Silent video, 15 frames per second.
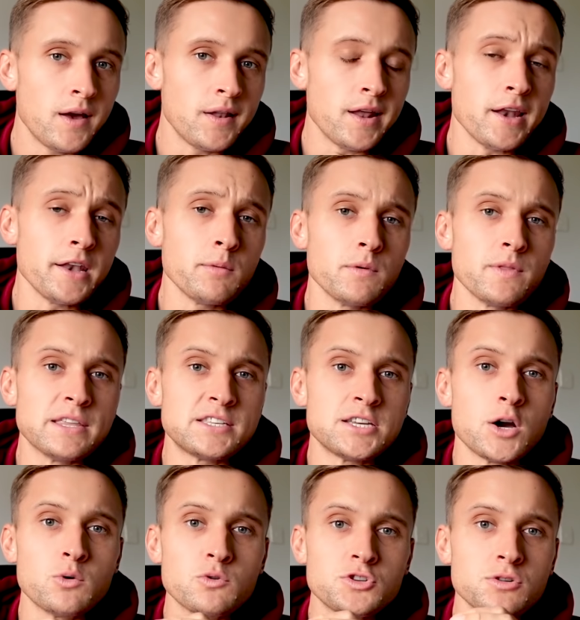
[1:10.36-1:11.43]
And anyone that
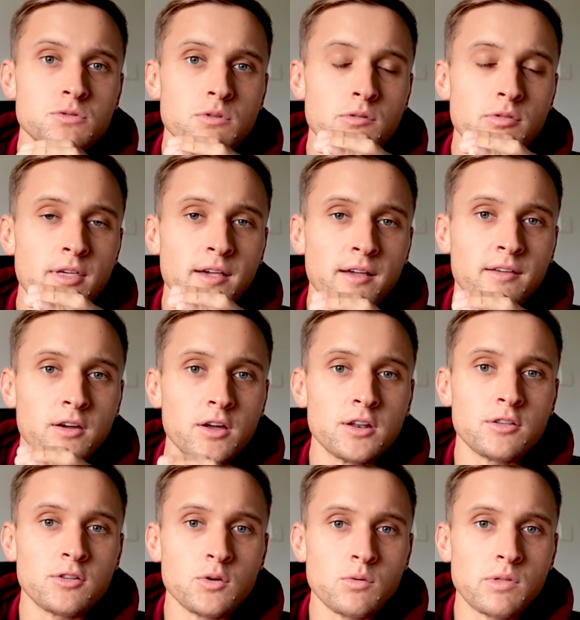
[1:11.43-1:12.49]
tells you that they're going
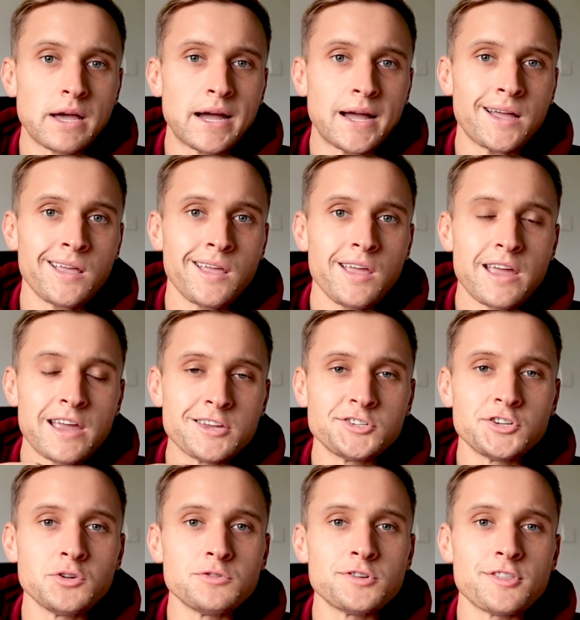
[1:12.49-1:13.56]
to do that is
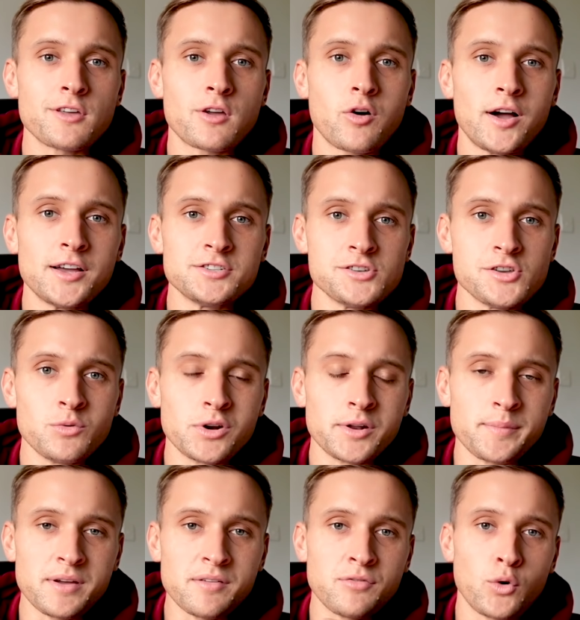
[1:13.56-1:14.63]
usually the guys that you want
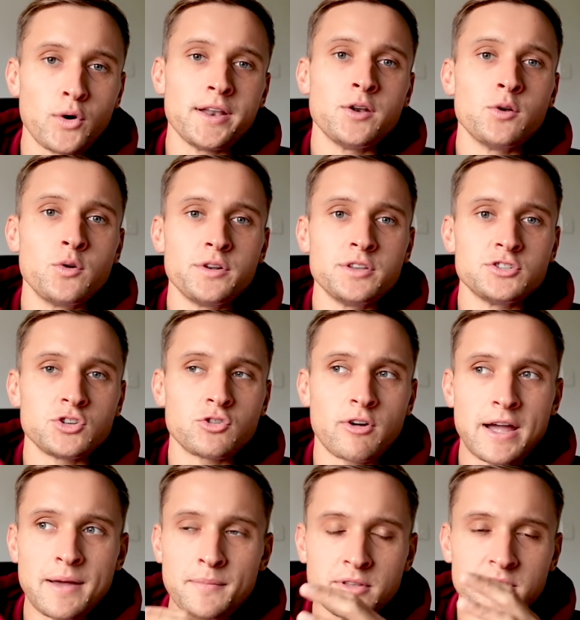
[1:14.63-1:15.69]
to be avoiding on
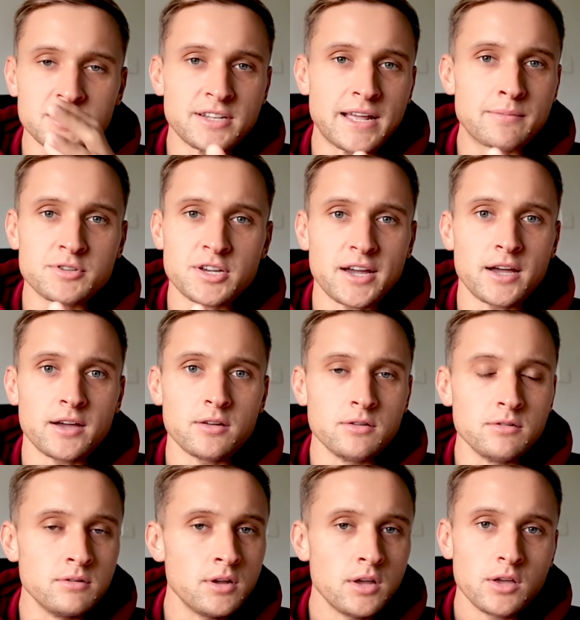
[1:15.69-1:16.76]
Instagram and Snapchat
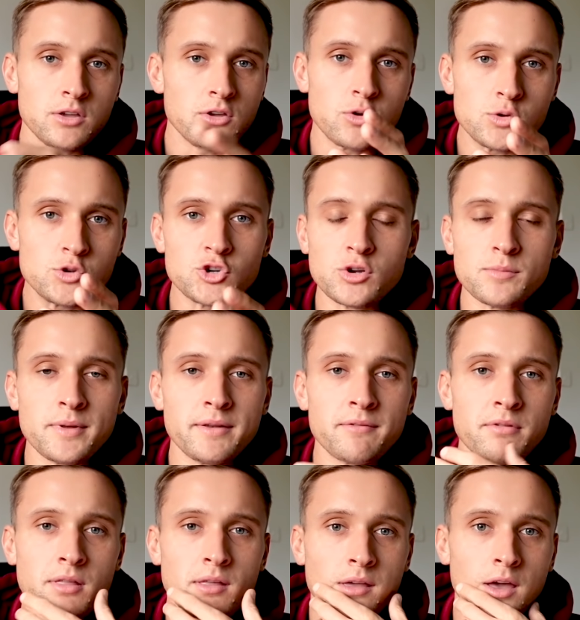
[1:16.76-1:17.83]
and YouTube and
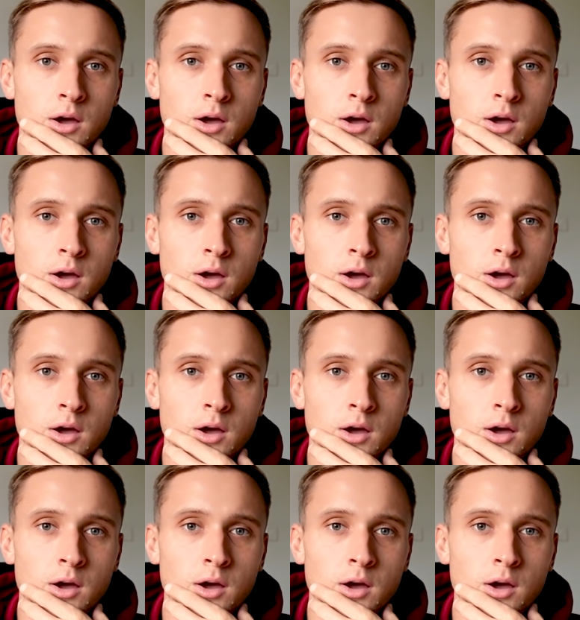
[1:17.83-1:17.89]
everything